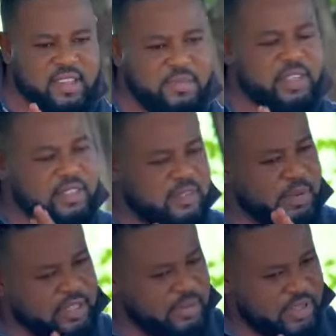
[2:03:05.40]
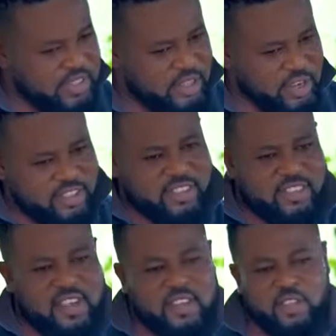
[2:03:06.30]
Please, don't
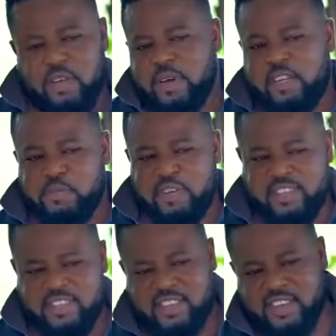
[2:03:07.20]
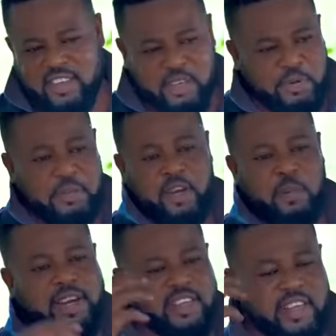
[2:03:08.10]
talk about the prince. The prince man,
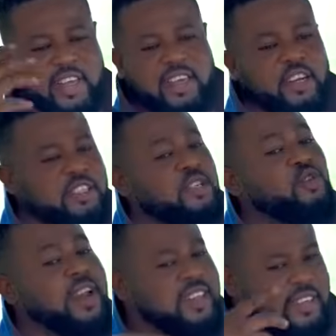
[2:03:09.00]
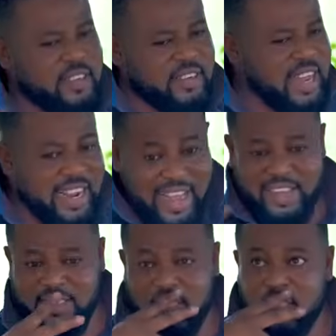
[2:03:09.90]
Omari, he doesn't know anything. That guy
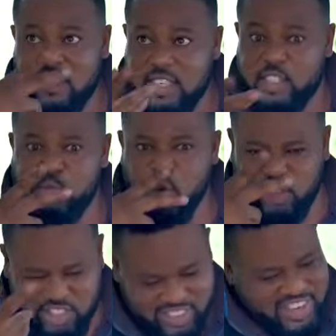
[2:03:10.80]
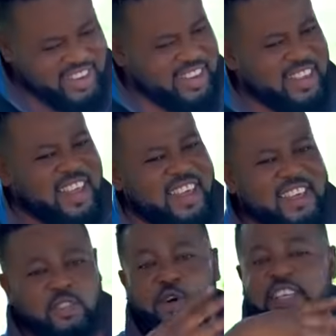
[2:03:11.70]
he smokes.
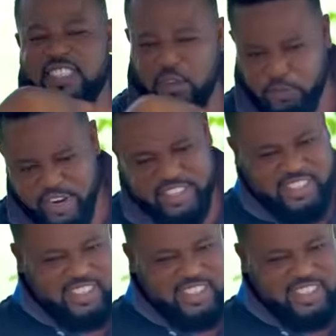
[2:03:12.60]
His own is different.